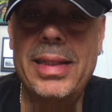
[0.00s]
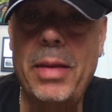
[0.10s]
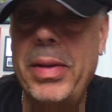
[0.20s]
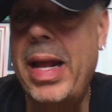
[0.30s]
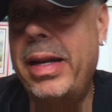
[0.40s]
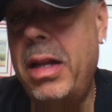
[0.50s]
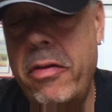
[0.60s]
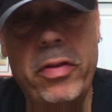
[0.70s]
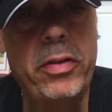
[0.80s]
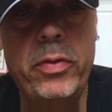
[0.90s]
I mean, I'd
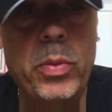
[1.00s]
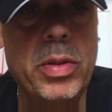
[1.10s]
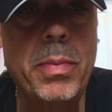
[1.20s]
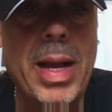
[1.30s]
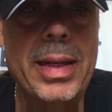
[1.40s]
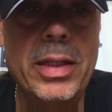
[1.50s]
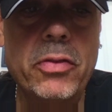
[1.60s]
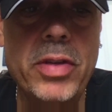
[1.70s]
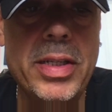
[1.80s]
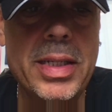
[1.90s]
love it if it was 1
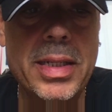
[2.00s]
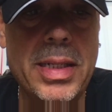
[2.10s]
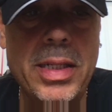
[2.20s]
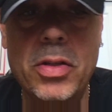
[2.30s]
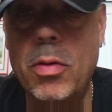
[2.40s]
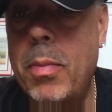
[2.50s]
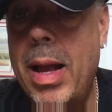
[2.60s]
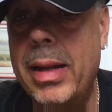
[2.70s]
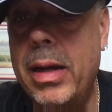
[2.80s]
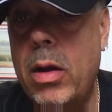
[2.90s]
3/16 or
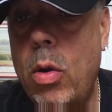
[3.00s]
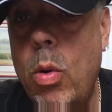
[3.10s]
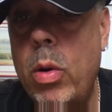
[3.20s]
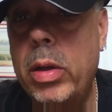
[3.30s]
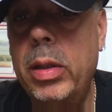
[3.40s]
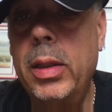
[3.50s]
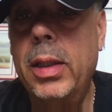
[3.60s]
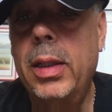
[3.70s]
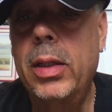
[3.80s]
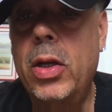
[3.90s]
1 1/4,
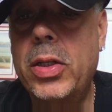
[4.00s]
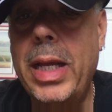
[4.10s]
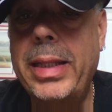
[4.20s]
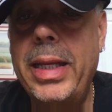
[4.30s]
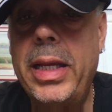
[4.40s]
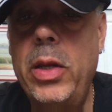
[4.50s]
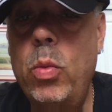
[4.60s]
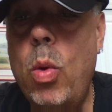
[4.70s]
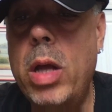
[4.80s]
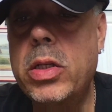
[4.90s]
because I think he
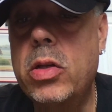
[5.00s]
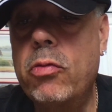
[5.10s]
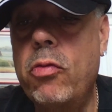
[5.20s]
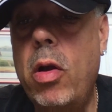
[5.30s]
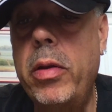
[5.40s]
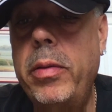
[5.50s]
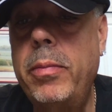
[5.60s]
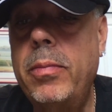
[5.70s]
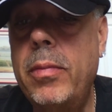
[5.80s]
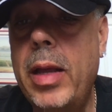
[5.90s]
wants to run
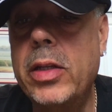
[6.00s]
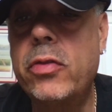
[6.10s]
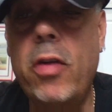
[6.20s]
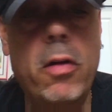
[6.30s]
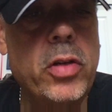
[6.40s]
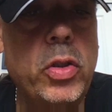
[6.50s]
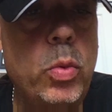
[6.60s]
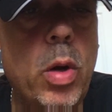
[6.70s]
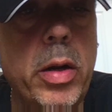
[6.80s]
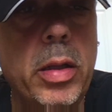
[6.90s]
as far as you
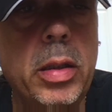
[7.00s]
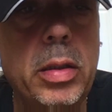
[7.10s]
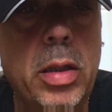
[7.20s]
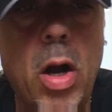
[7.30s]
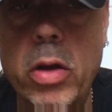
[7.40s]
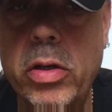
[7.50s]
want to card the